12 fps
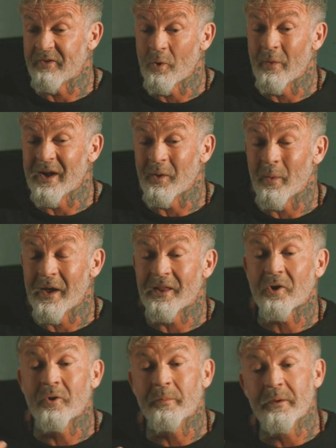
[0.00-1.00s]
you're anywhere
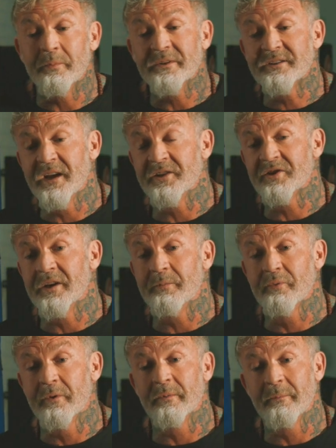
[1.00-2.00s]
that could be potentially
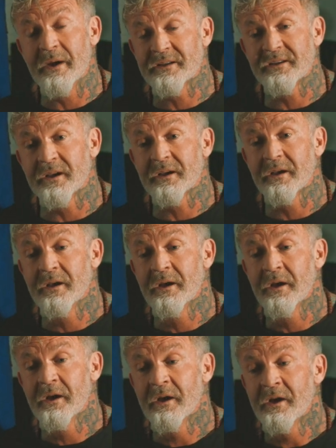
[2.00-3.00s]
problematic.
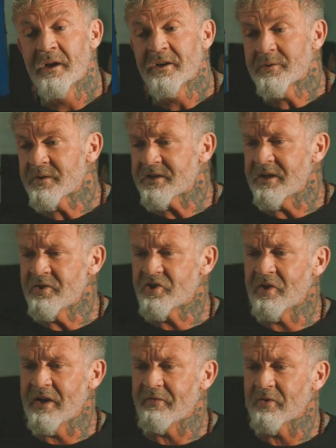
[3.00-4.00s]
So as soon as
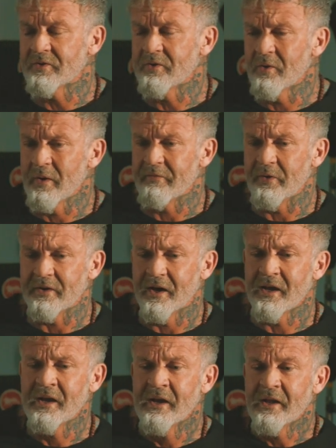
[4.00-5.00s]
you leave your door every day,
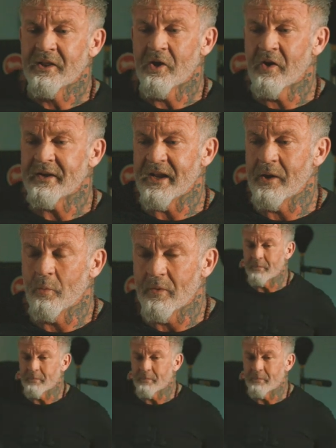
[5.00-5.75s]
the idea would